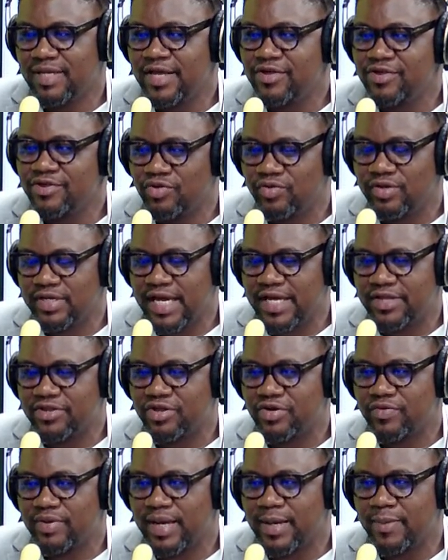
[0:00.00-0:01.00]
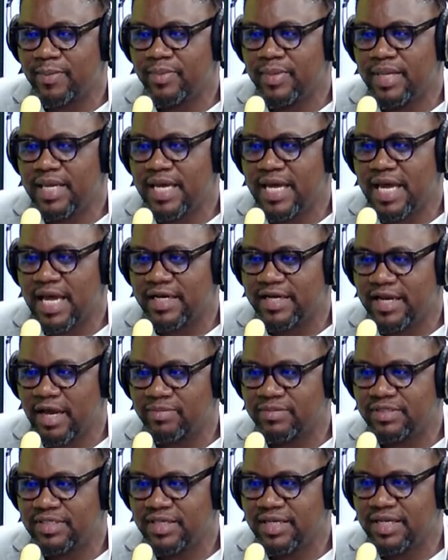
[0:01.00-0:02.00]
Should Nigeria
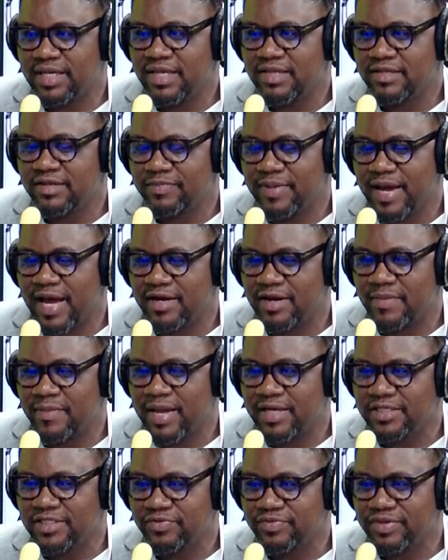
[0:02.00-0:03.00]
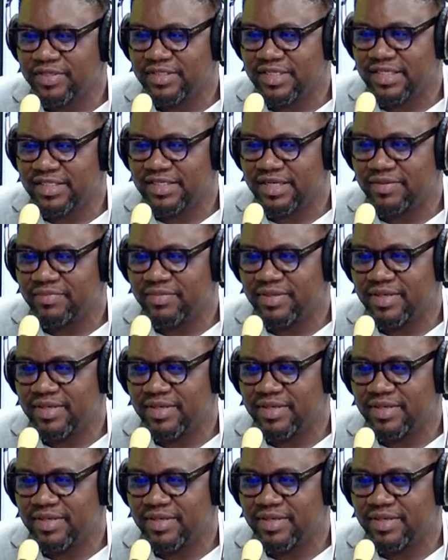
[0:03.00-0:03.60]
adopt the parliamentary system?